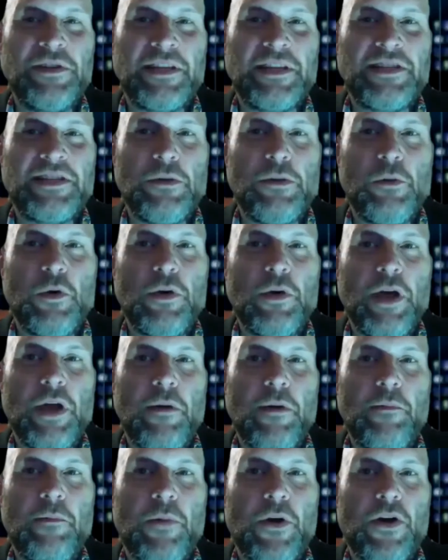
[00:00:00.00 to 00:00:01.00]
So we'll
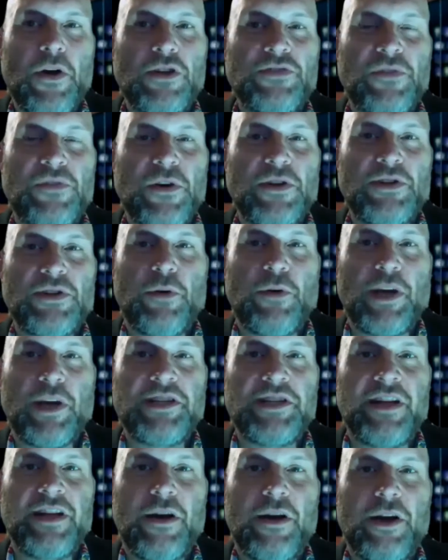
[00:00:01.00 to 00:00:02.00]
go with Pearl's first
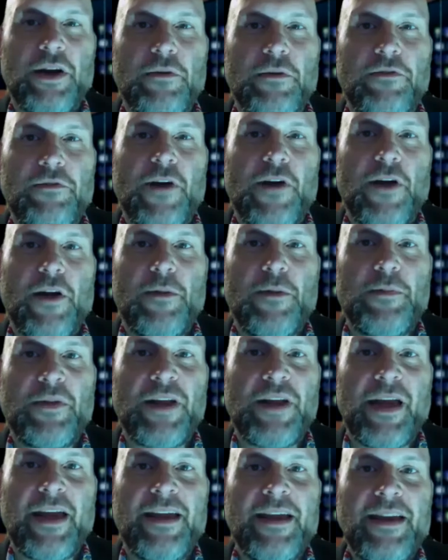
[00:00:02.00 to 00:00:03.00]
question. I'll go follow up,
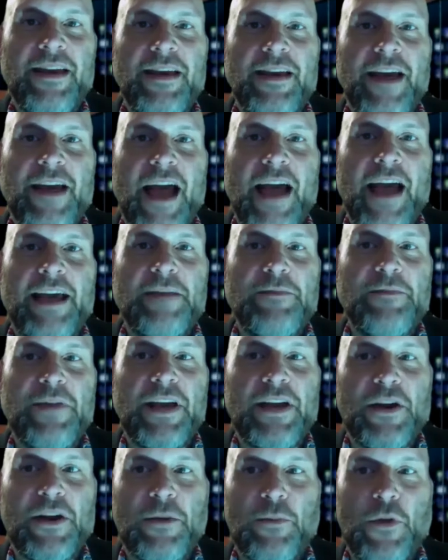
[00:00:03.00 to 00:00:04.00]
but I could
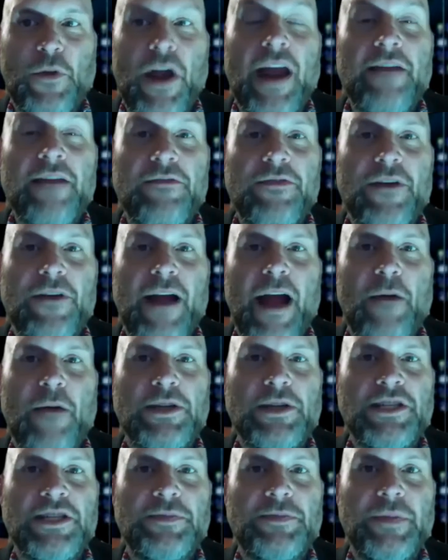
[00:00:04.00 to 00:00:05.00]
pick her brain for
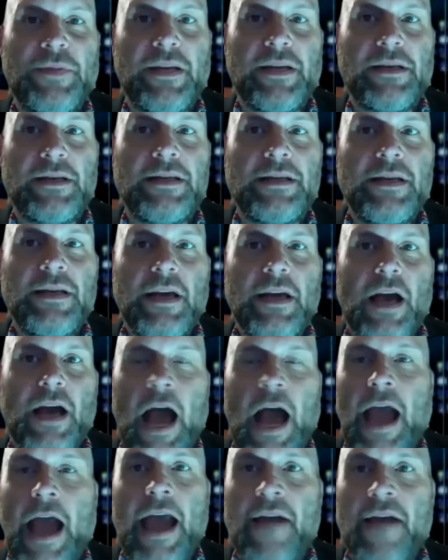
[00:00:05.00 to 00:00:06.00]
hours just because
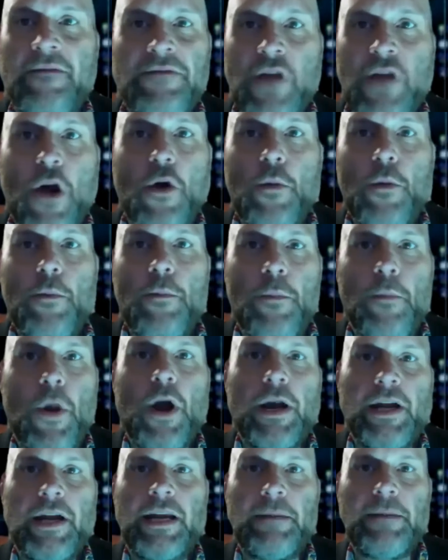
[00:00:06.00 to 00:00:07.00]
I have no
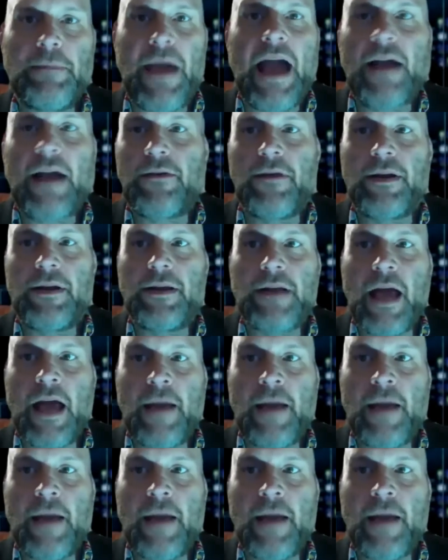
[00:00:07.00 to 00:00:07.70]
marketing background.